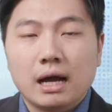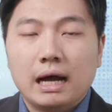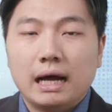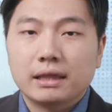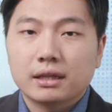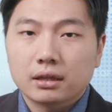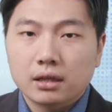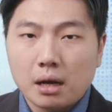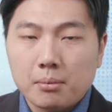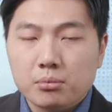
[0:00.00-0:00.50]

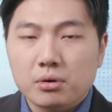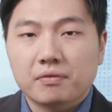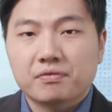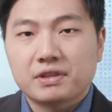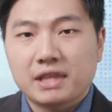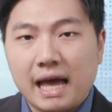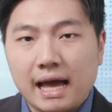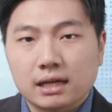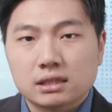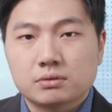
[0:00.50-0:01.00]
and the number of
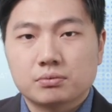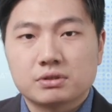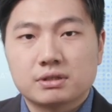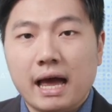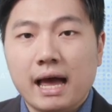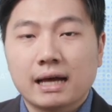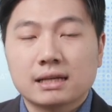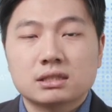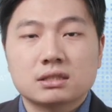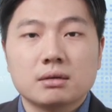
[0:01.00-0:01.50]
deaths was
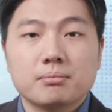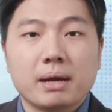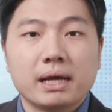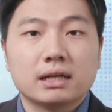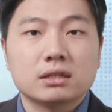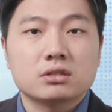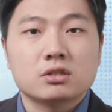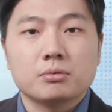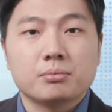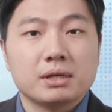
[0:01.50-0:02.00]

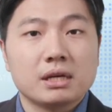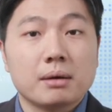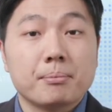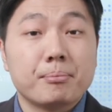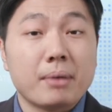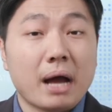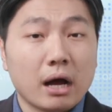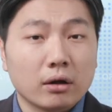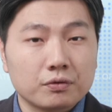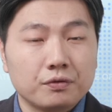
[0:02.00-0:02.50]
estimated to be
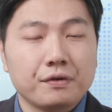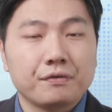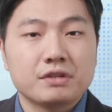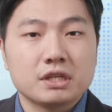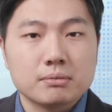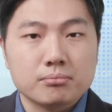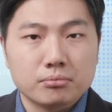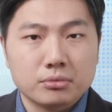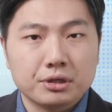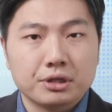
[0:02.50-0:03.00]
about
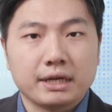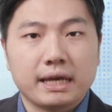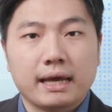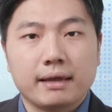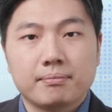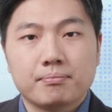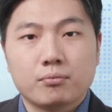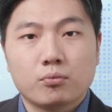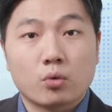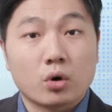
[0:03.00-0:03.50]
50 million
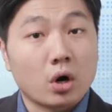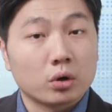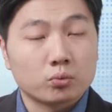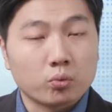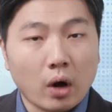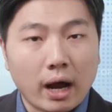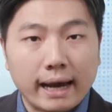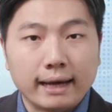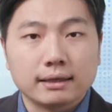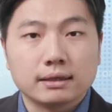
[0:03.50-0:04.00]

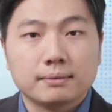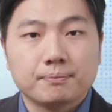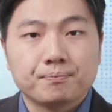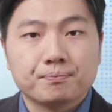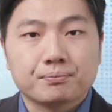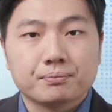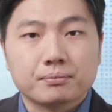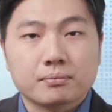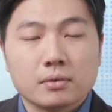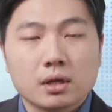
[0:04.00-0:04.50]
worldwide.
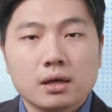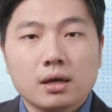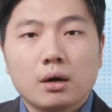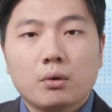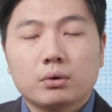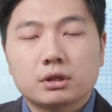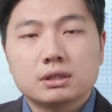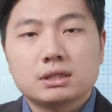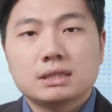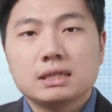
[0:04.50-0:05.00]

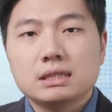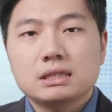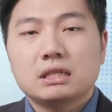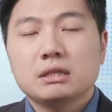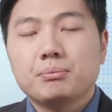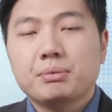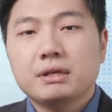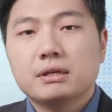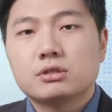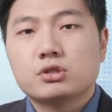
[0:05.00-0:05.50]
What the
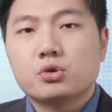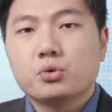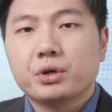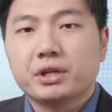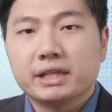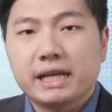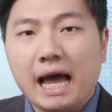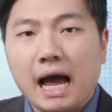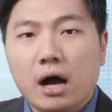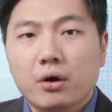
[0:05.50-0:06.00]
CCP is
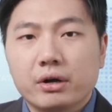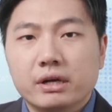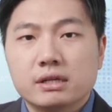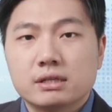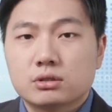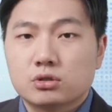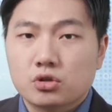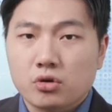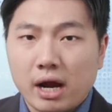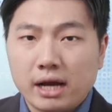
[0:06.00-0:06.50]
doing now
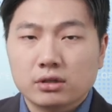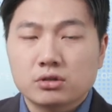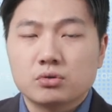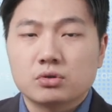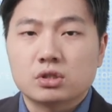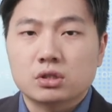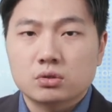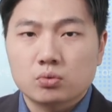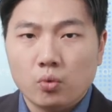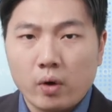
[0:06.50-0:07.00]
is trying to
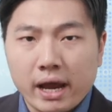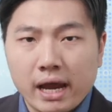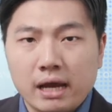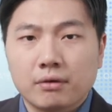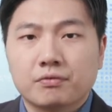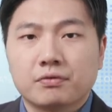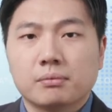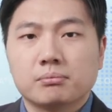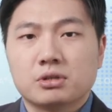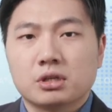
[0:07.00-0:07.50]
sway
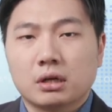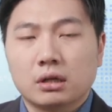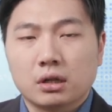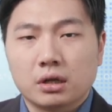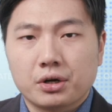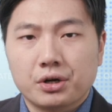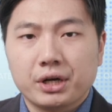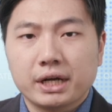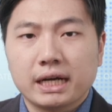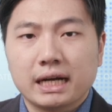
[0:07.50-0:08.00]
from
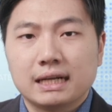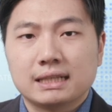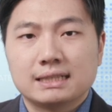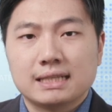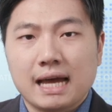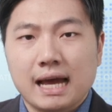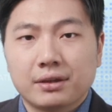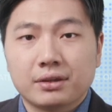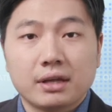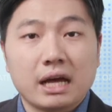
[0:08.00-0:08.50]
declaring a
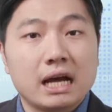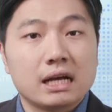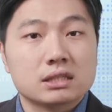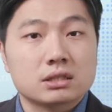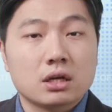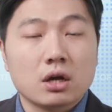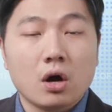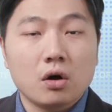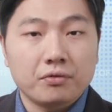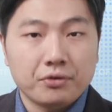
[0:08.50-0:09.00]
death
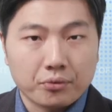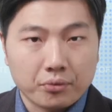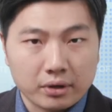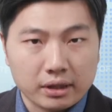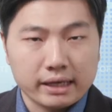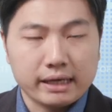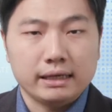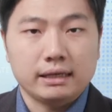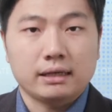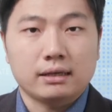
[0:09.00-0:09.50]
as
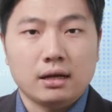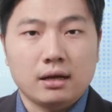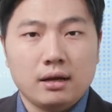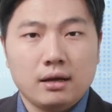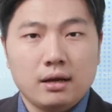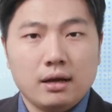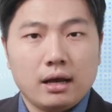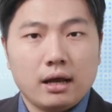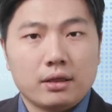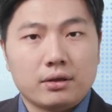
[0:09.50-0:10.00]
COVID-related.
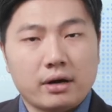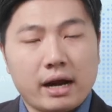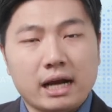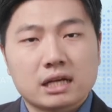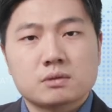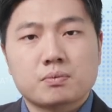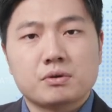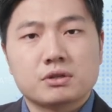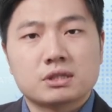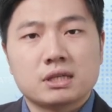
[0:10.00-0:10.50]
Their
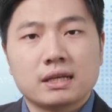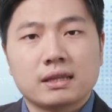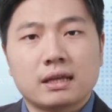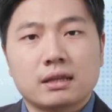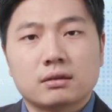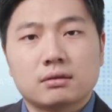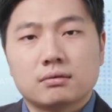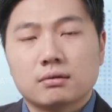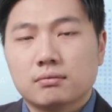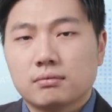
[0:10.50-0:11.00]
experts say
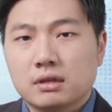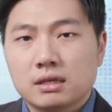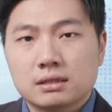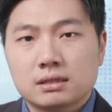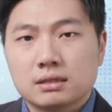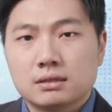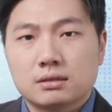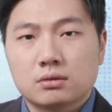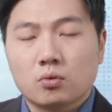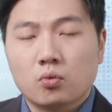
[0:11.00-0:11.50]
that this is,